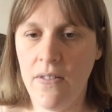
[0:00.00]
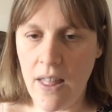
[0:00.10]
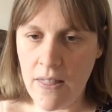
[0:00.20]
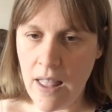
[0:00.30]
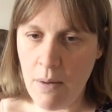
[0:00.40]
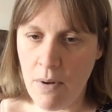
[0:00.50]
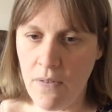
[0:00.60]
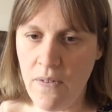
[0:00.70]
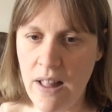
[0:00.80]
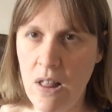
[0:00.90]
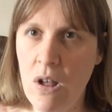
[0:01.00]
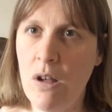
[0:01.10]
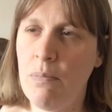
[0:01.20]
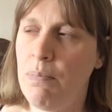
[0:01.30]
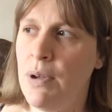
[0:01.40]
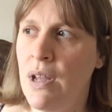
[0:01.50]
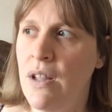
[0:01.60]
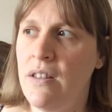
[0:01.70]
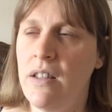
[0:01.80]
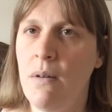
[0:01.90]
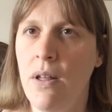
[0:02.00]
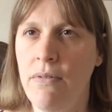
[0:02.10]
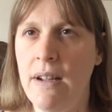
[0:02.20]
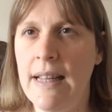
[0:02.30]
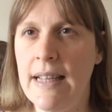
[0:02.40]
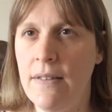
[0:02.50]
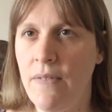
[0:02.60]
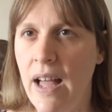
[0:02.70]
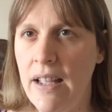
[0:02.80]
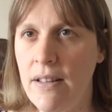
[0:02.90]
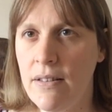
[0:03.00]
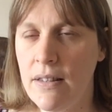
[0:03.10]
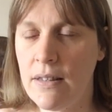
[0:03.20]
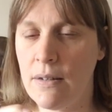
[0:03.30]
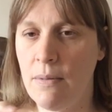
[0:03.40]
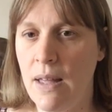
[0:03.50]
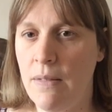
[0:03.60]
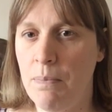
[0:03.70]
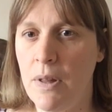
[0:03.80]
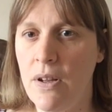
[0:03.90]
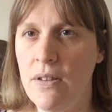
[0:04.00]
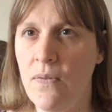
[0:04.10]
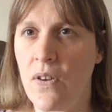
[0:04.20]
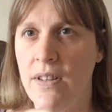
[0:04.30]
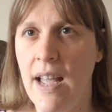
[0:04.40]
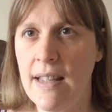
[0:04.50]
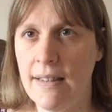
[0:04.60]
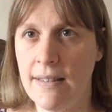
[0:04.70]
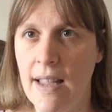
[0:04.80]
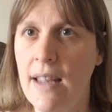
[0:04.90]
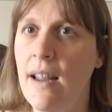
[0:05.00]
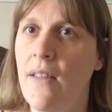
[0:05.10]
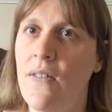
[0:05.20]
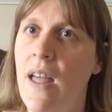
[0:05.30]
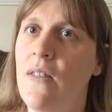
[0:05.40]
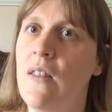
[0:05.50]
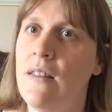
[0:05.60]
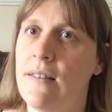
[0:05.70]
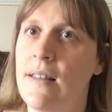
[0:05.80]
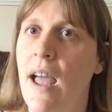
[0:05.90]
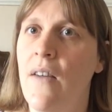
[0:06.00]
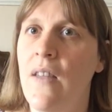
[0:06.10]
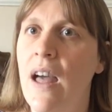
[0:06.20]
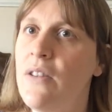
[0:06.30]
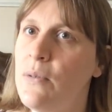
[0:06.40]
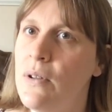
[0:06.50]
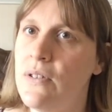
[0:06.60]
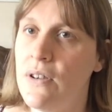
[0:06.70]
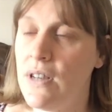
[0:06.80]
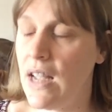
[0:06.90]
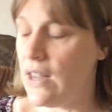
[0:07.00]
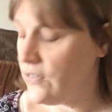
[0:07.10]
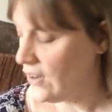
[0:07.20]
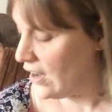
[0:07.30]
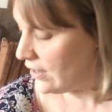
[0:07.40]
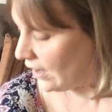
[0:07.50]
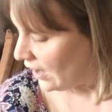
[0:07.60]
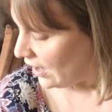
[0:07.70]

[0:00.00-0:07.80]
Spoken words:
Then they will fill up 2 or 3 little vials with blood for testing, and then they'll start the actual donation,